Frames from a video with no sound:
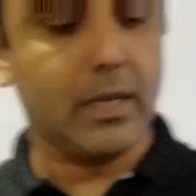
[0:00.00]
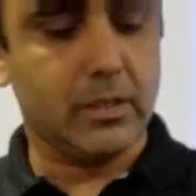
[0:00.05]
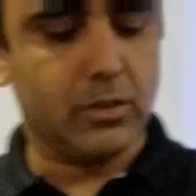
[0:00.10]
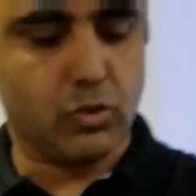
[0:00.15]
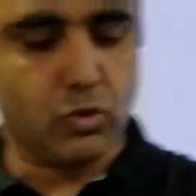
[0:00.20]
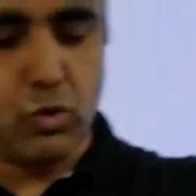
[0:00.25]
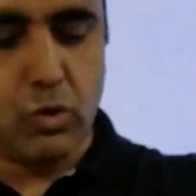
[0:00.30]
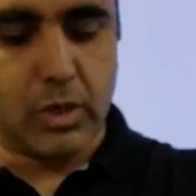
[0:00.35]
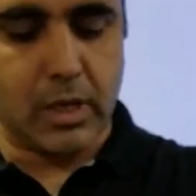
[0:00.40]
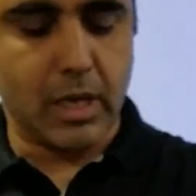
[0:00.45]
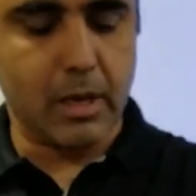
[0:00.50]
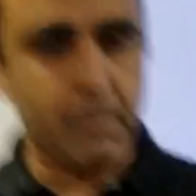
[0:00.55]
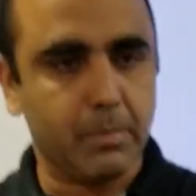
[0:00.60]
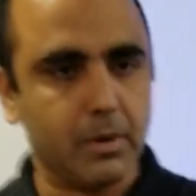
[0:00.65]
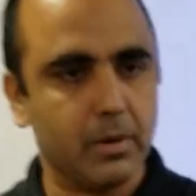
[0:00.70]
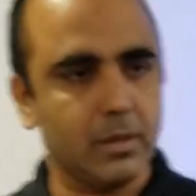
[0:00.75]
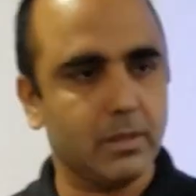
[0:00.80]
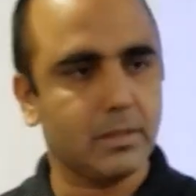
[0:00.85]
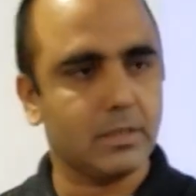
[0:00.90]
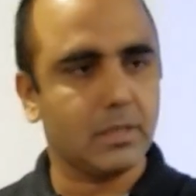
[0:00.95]
console
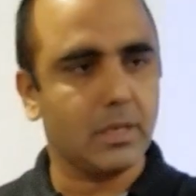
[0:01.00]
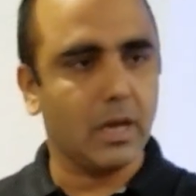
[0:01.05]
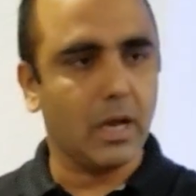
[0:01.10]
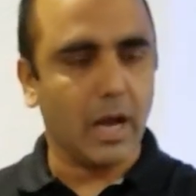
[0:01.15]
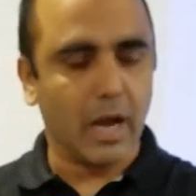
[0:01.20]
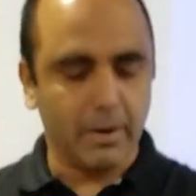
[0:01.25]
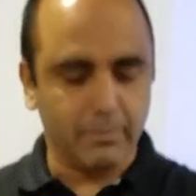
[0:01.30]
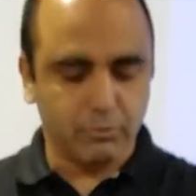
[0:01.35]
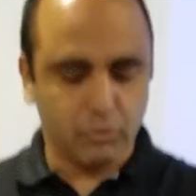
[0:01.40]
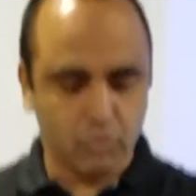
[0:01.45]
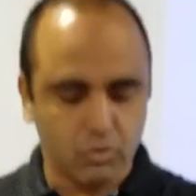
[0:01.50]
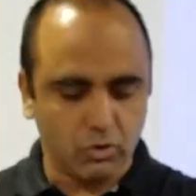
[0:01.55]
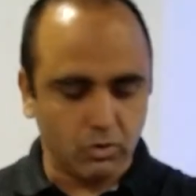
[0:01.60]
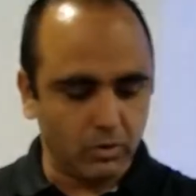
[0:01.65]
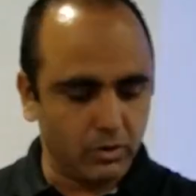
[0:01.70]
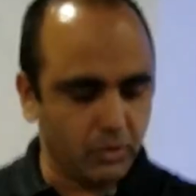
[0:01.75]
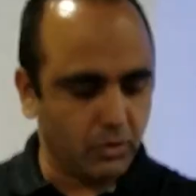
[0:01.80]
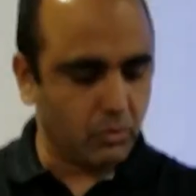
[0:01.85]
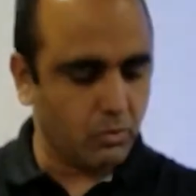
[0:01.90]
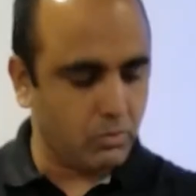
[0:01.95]
cables I've
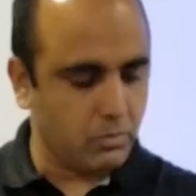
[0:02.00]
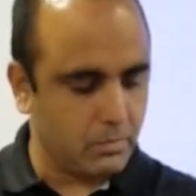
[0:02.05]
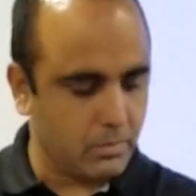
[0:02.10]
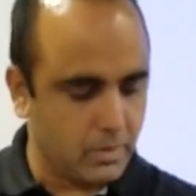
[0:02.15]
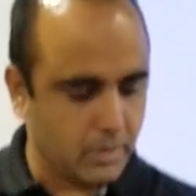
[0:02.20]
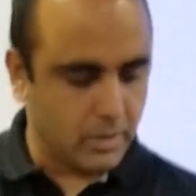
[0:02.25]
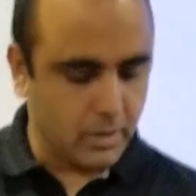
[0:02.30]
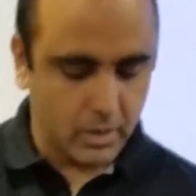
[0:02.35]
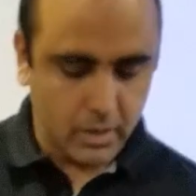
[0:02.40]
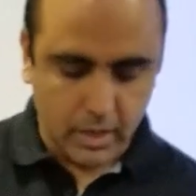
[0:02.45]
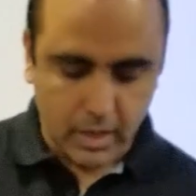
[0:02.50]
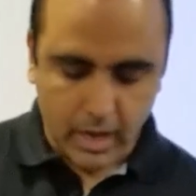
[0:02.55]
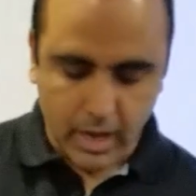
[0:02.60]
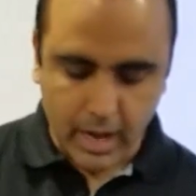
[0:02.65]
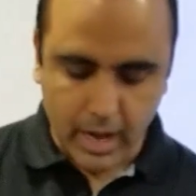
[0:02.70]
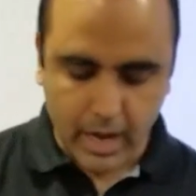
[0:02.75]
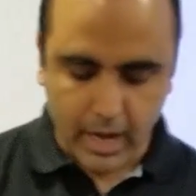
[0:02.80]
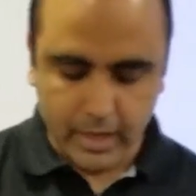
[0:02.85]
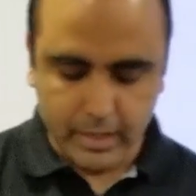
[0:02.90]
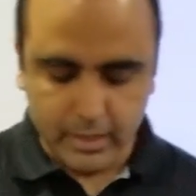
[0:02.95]
told you,
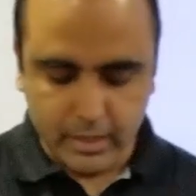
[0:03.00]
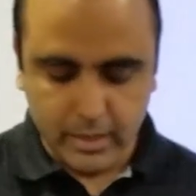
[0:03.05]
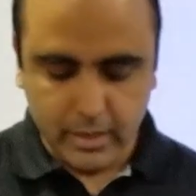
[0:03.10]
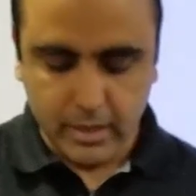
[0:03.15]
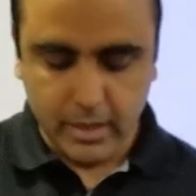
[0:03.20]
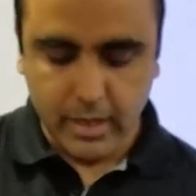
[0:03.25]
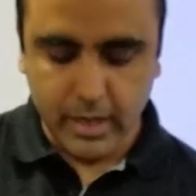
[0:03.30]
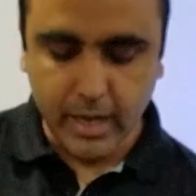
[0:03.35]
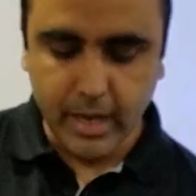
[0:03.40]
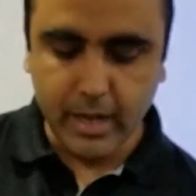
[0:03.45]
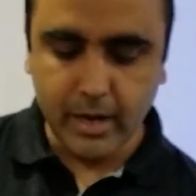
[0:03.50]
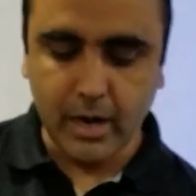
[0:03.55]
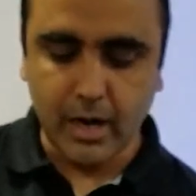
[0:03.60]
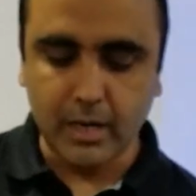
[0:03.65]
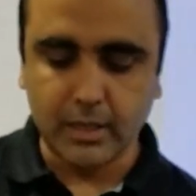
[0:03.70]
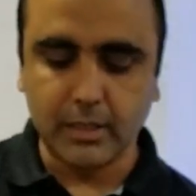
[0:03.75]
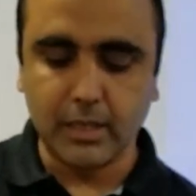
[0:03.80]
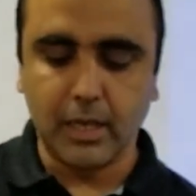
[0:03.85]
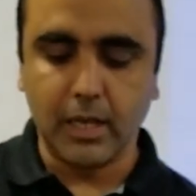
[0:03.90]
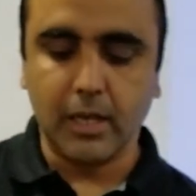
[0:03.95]
and here
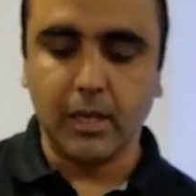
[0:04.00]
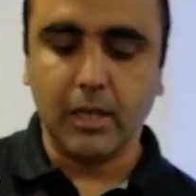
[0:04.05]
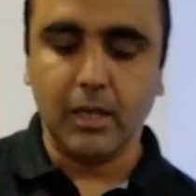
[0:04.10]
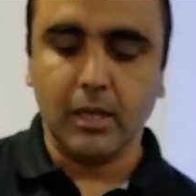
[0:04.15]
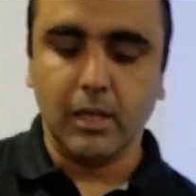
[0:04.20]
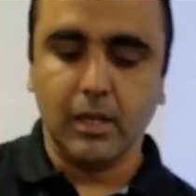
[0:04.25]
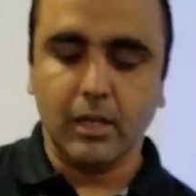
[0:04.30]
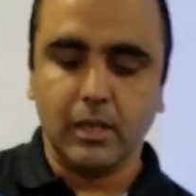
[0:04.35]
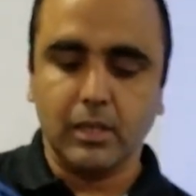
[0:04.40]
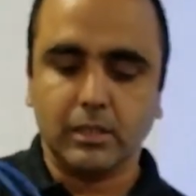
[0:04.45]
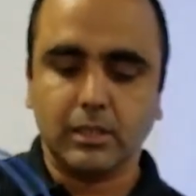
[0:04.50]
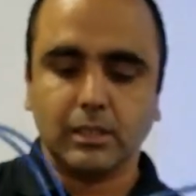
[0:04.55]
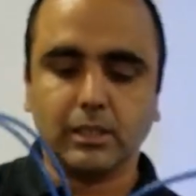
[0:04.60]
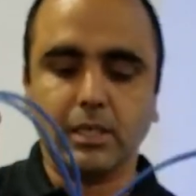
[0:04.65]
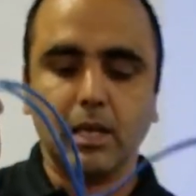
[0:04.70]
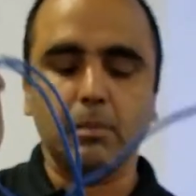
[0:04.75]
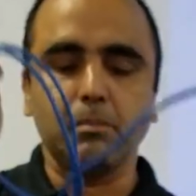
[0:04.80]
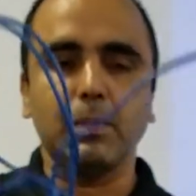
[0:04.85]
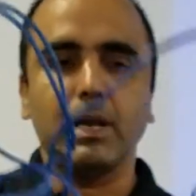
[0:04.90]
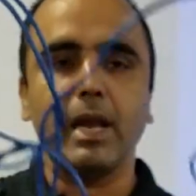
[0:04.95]
are
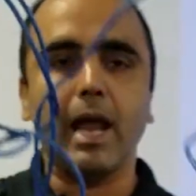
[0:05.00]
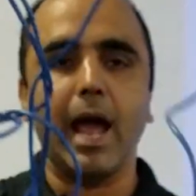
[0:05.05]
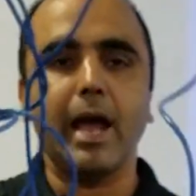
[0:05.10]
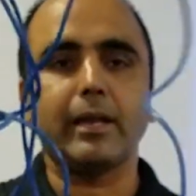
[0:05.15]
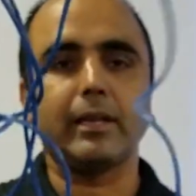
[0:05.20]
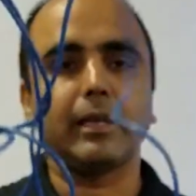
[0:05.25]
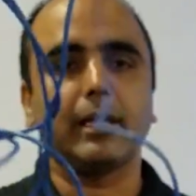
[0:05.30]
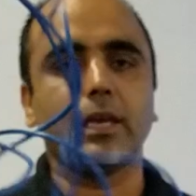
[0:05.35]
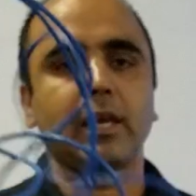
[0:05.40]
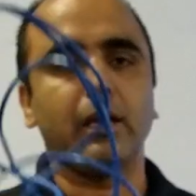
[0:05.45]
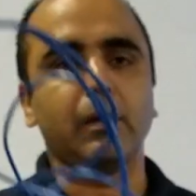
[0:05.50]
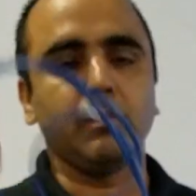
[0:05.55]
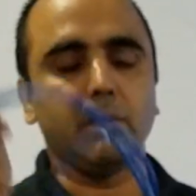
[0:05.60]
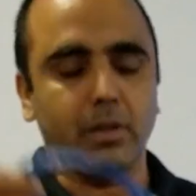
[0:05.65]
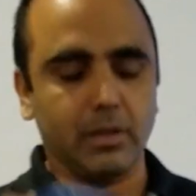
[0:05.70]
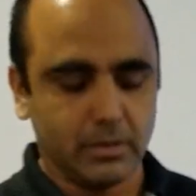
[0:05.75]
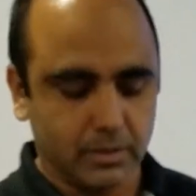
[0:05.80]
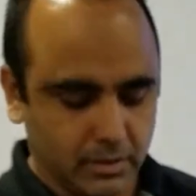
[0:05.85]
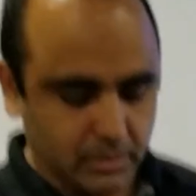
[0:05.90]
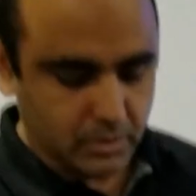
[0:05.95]
some LAN
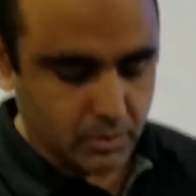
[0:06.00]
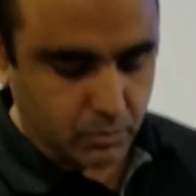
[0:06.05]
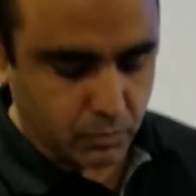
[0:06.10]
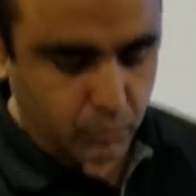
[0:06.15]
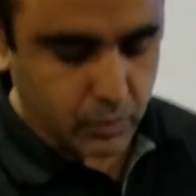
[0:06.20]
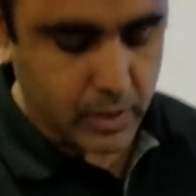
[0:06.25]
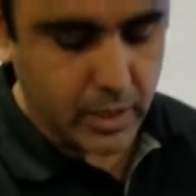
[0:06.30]
cables. We